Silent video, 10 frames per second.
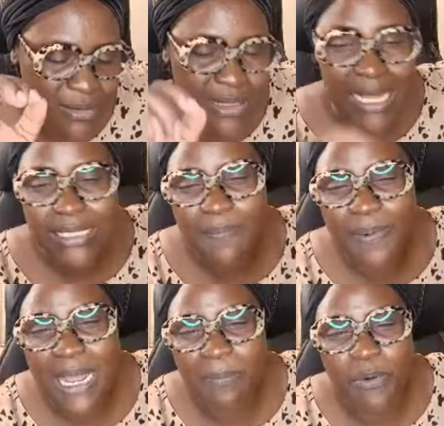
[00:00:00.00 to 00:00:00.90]
There's a
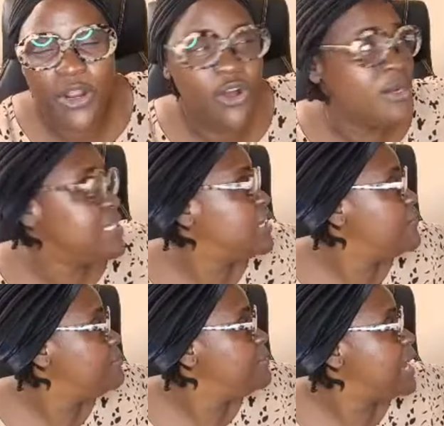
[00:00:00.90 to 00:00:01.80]
prayer point God is
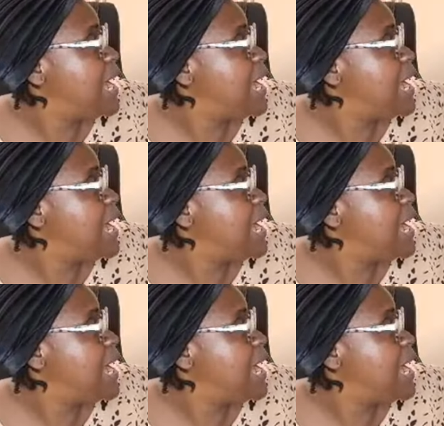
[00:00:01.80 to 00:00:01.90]
giving me.